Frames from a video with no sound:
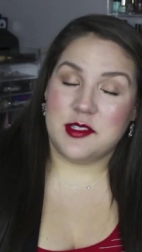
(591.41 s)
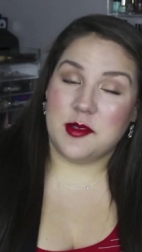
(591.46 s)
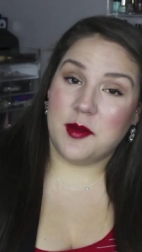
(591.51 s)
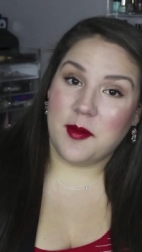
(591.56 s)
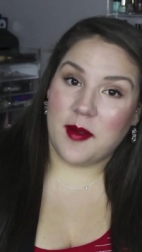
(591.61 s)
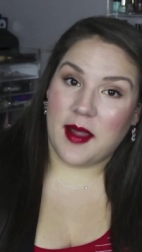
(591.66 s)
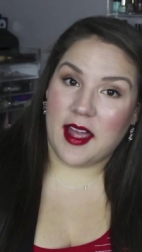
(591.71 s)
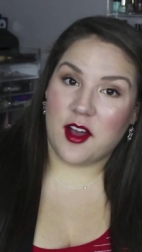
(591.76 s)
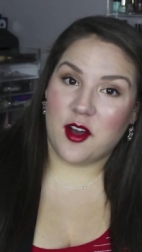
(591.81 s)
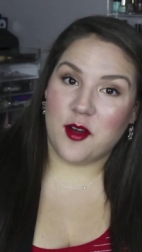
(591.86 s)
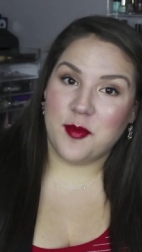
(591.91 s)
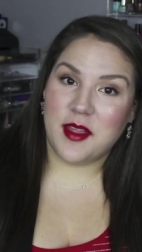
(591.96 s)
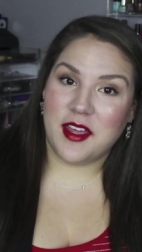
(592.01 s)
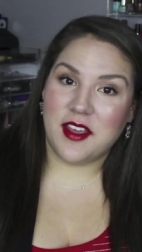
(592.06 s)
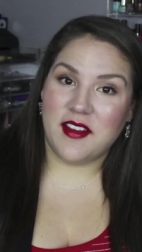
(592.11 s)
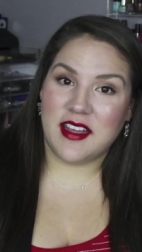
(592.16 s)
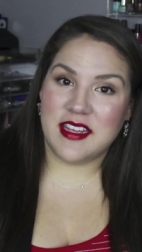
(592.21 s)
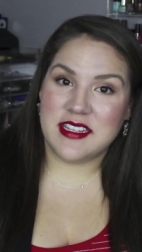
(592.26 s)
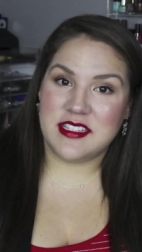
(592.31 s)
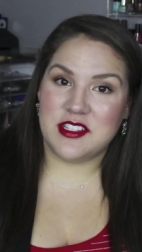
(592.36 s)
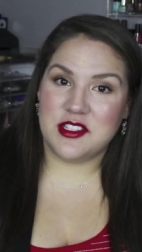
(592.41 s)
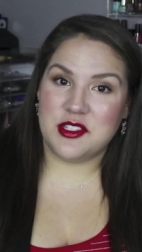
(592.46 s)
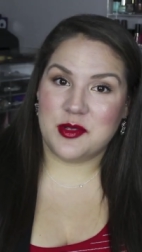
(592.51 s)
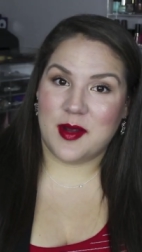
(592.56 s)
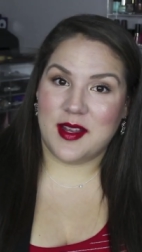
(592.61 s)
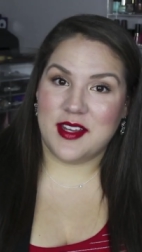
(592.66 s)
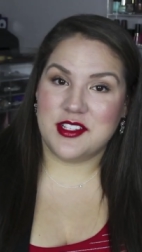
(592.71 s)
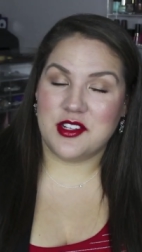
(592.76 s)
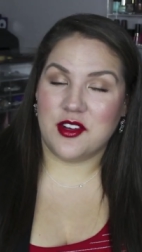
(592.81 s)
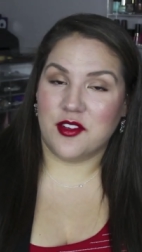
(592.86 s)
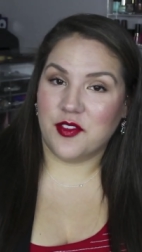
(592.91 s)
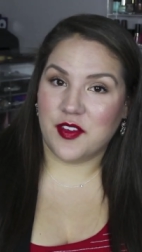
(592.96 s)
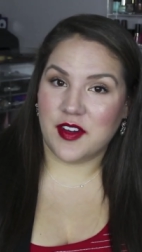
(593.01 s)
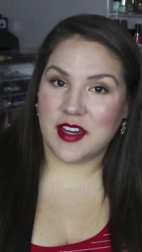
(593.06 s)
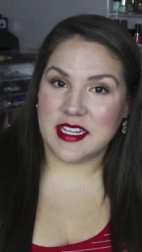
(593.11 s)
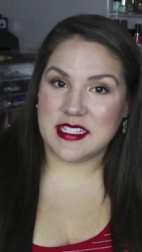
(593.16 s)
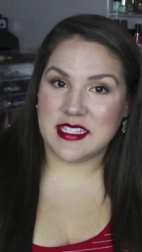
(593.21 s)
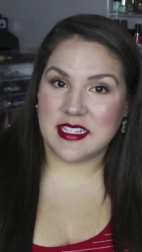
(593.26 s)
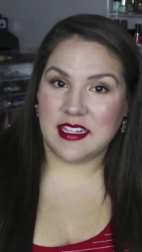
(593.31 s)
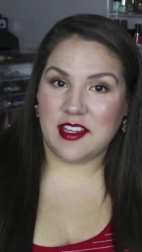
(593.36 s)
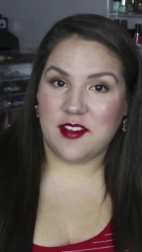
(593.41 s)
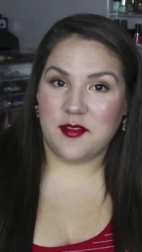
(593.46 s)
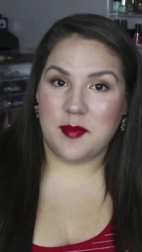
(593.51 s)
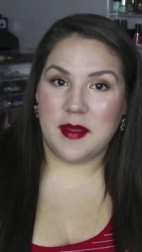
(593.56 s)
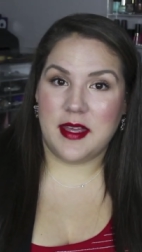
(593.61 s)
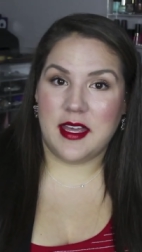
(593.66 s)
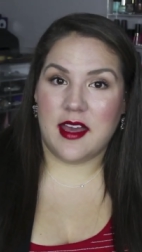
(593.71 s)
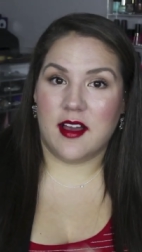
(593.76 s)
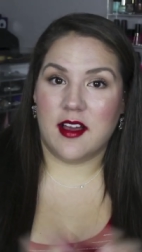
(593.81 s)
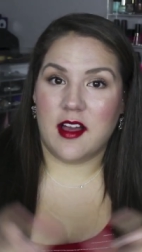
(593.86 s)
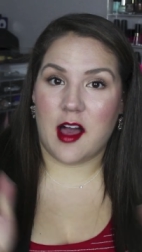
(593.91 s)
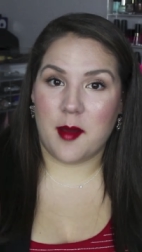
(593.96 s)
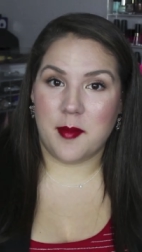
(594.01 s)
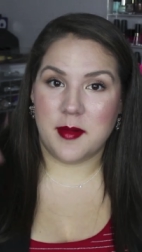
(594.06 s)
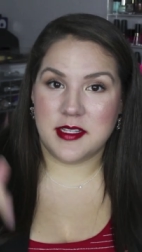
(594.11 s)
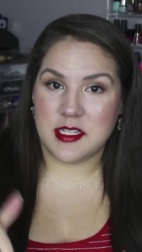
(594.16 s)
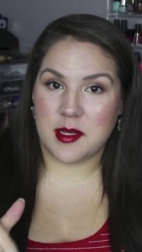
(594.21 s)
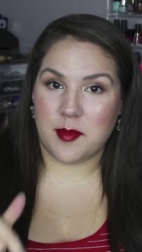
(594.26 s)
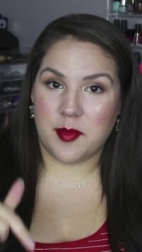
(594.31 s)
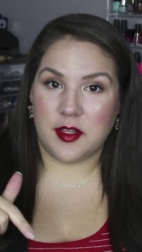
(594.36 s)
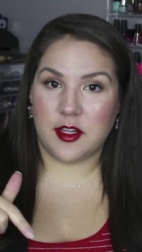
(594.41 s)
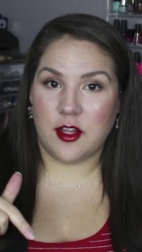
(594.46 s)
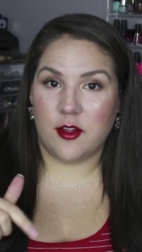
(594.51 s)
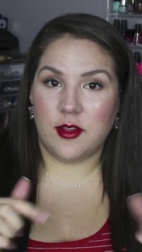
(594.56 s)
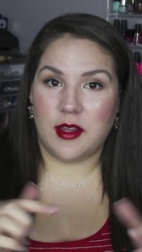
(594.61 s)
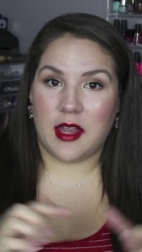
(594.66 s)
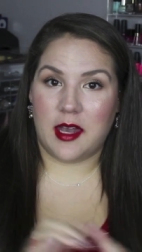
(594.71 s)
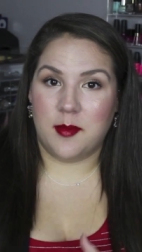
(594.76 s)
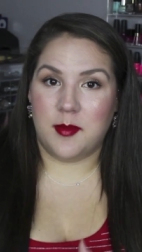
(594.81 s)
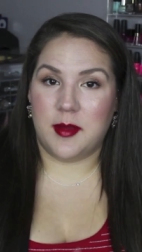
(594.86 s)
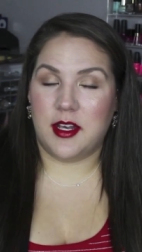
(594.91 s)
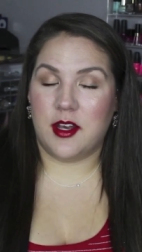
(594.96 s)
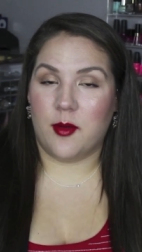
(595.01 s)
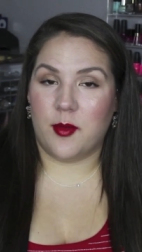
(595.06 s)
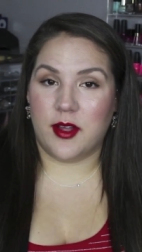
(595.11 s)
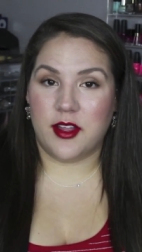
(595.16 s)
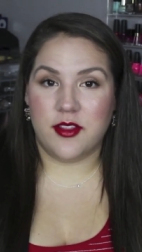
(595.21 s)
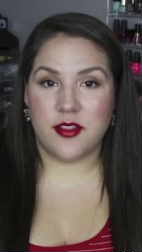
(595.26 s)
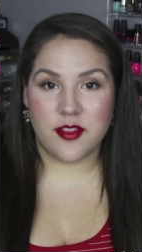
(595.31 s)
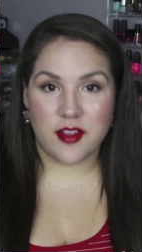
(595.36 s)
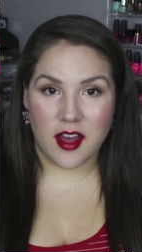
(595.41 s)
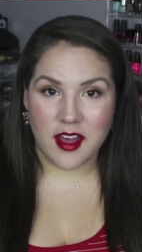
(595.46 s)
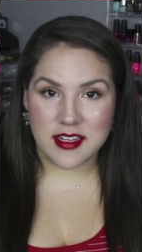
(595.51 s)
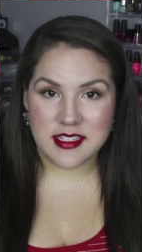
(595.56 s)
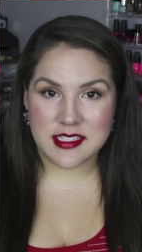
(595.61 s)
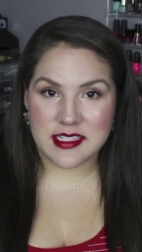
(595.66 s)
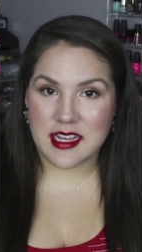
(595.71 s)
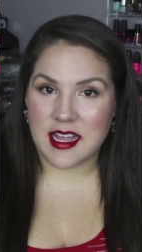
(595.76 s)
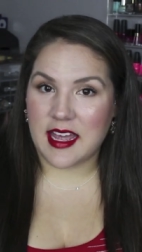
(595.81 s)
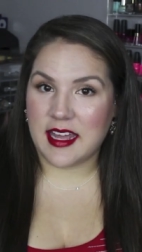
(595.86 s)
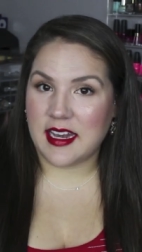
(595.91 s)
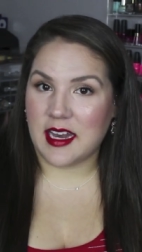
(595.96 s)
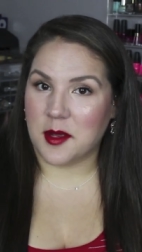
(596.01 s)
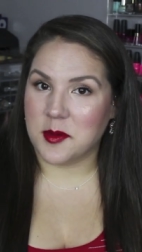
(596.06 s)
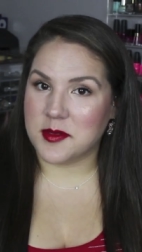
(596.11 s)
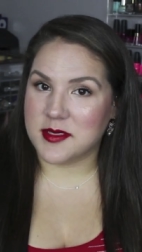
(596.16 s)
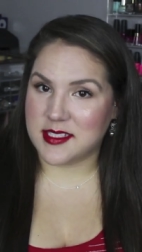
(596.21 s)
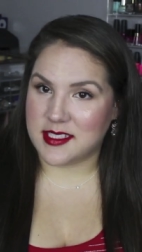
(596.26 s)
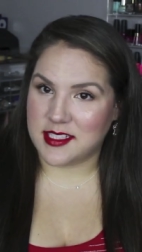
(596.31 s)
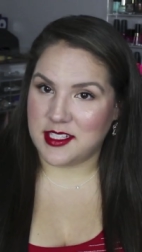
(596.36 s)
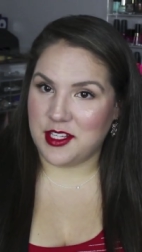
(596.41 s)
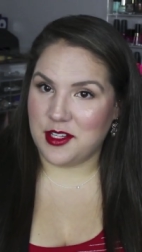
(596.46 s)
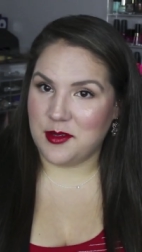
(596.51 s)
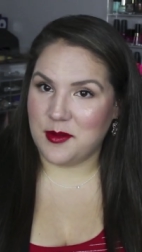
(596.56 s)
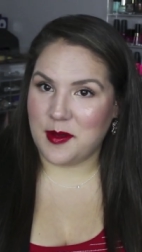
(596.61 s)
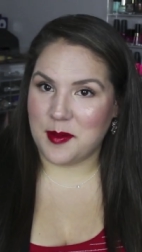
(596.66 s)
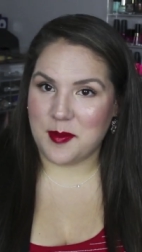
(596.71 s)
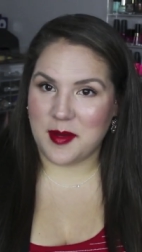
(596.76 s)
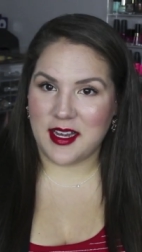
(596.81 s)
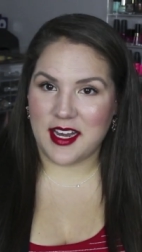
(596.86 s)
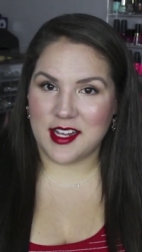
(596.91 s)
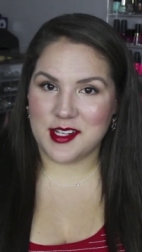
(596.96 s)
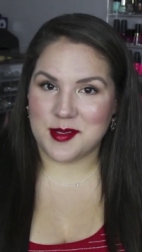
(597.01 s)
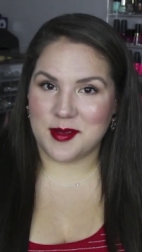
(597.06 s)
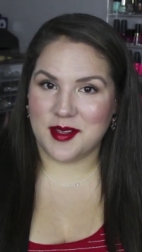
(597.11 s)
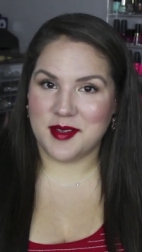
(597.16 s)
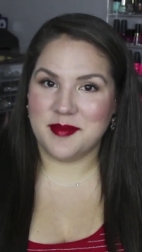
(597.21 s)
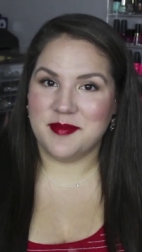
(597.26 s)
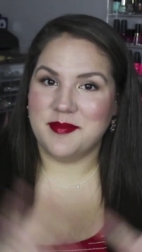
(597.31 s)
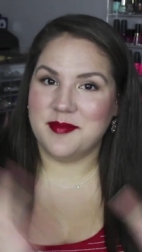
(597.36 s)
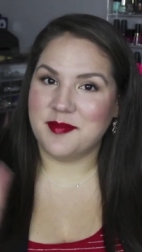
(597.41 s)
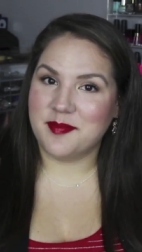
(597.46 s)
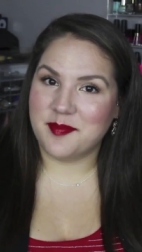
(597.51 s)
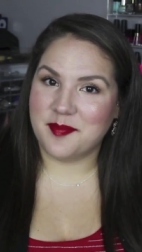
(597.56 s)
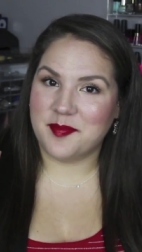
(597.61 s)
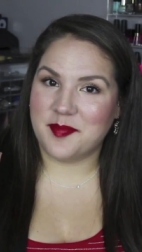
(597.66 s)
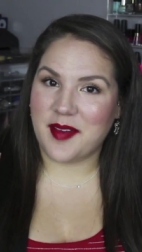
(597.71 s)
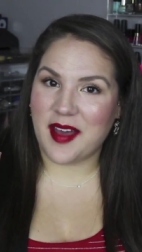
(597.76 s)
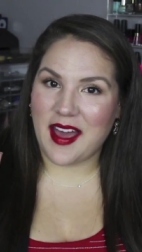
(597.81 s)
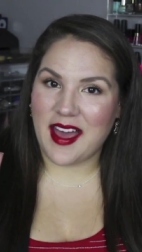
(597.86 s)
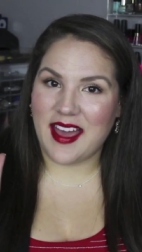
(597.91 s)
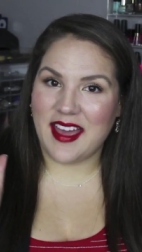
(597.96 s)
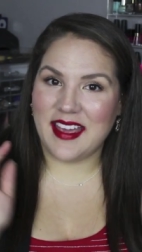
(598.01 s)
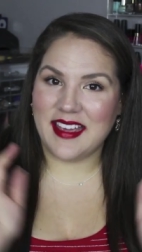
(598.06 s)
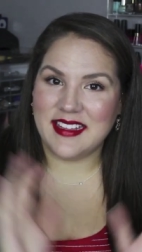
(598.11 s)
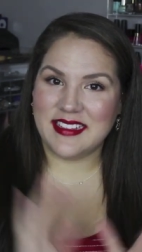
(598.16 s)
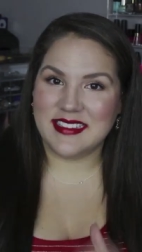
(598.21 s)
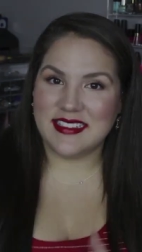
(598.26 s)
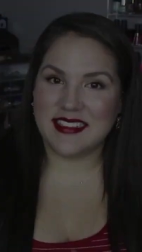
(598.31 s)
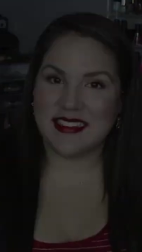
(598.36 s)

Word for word: So anyway, I hope that you guys enjoyed. Don't forget to leave me a comment down below letting me know what you thought and I will see you in my next one. Bye!